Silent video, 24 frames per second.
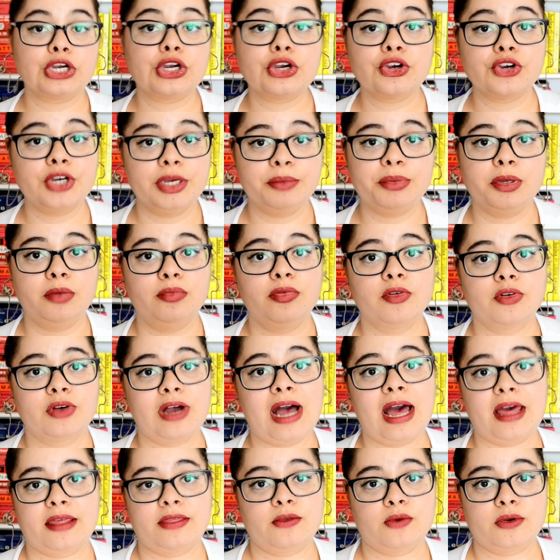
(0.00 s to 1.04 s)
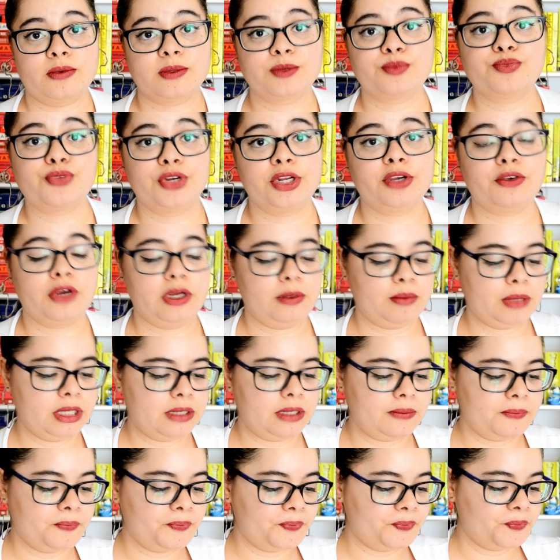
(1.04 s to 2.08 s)
creepy book. I thought it was pretty creepy.
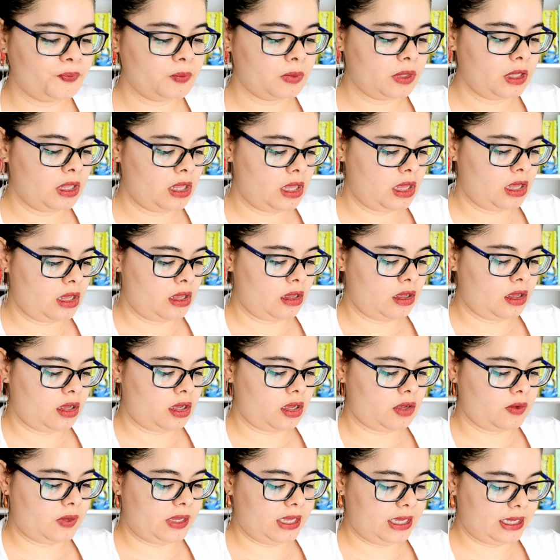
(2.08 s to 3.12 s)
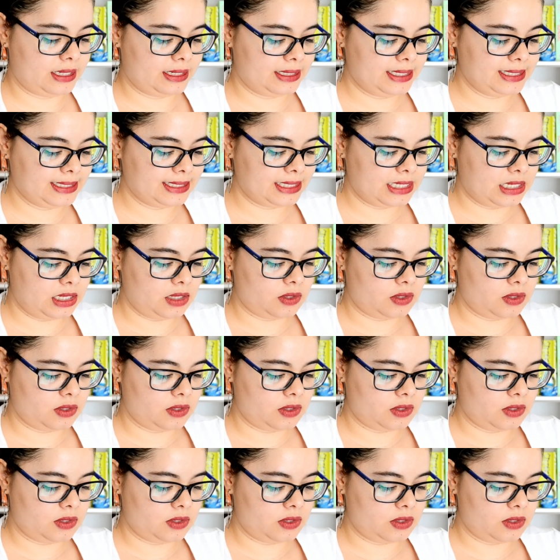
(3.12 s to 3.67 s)
Okay, let's go.